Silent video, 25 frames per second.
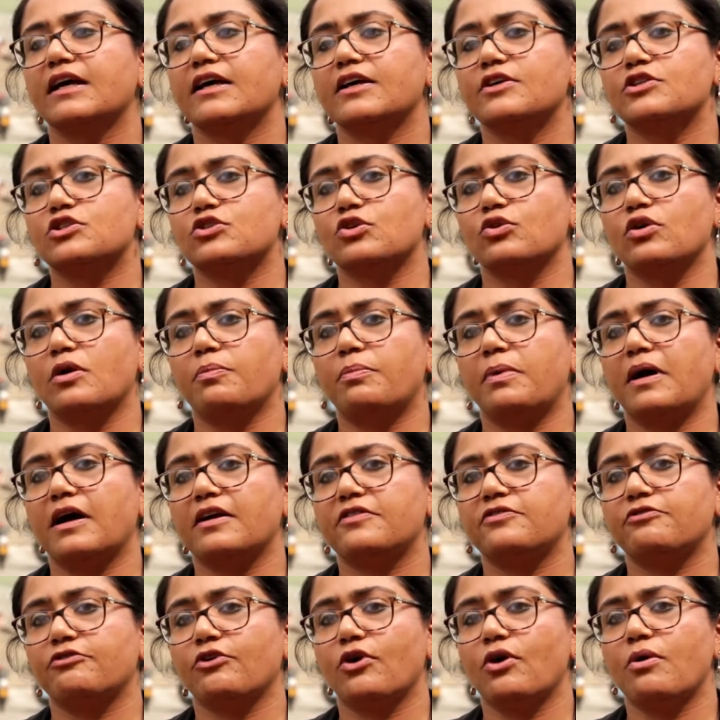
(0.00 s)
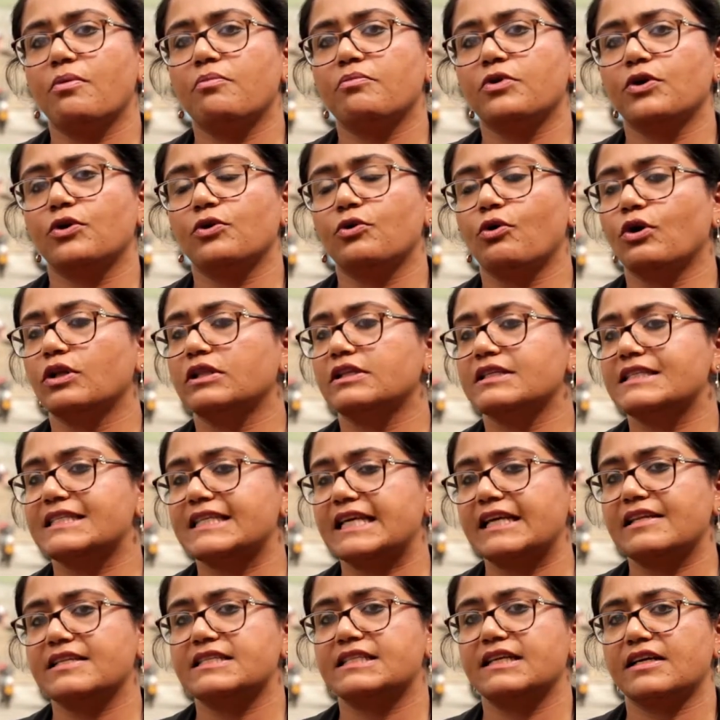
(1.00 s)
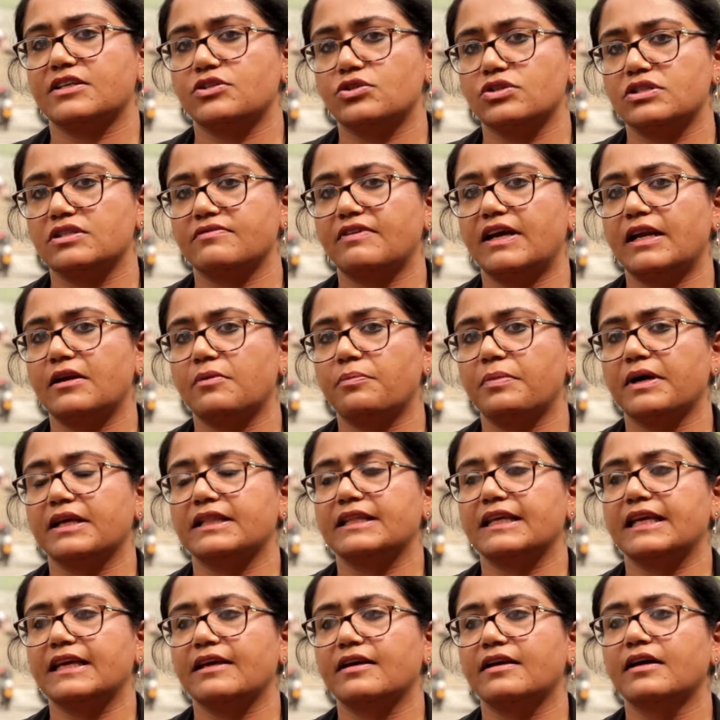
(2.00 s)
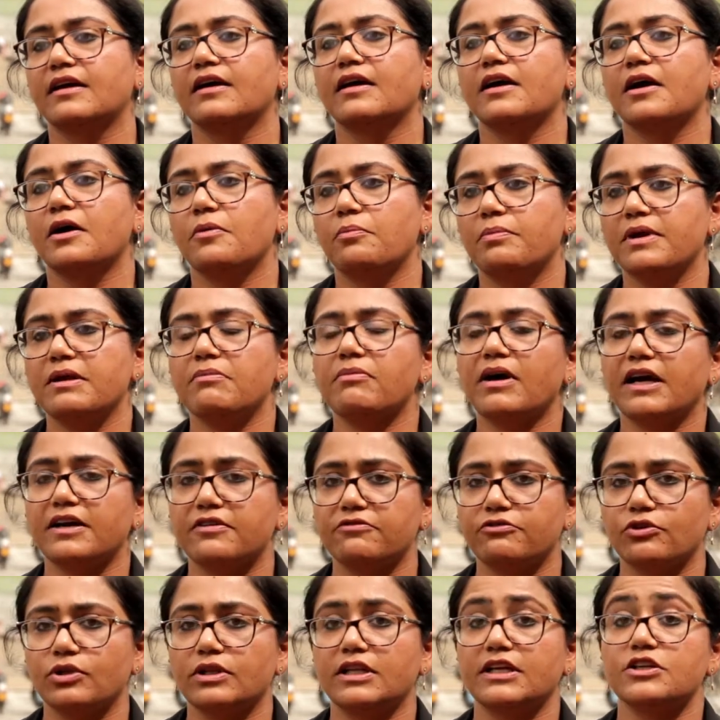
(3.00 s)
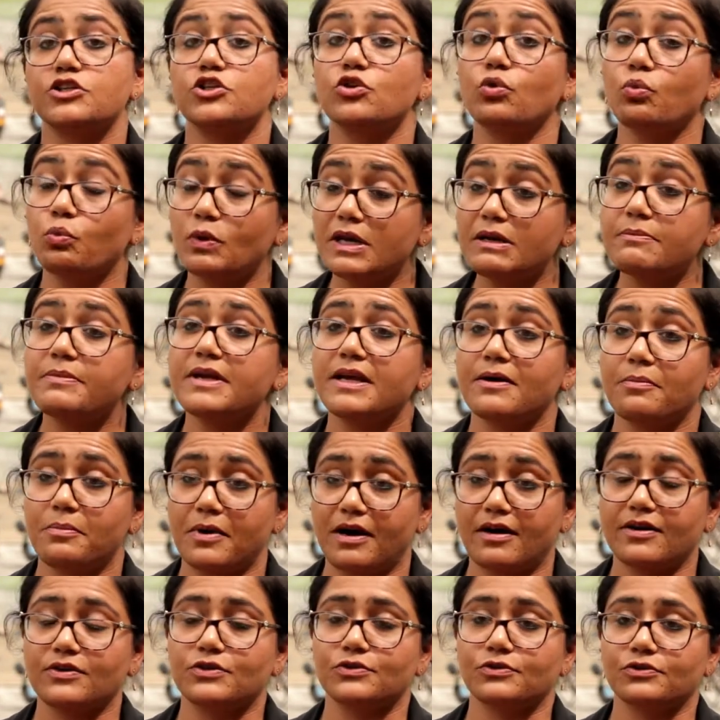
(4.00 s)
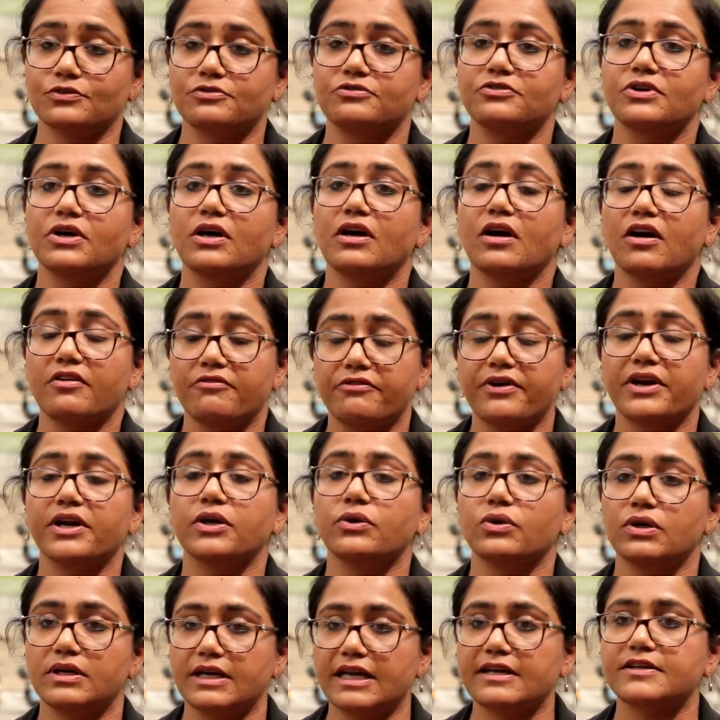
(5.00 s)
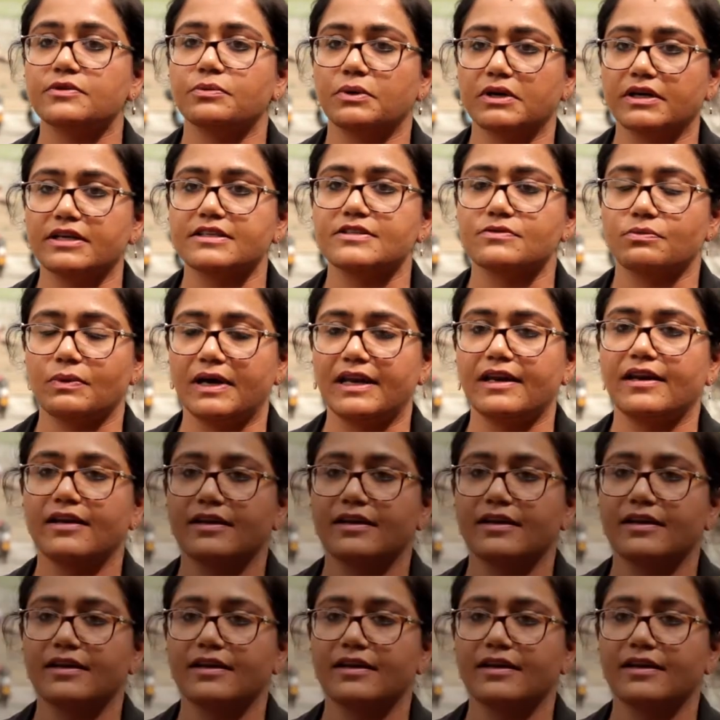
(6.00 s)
So apart from, you know, all the skills that you develop, I think be mindful that you will be a part of a very good network as well.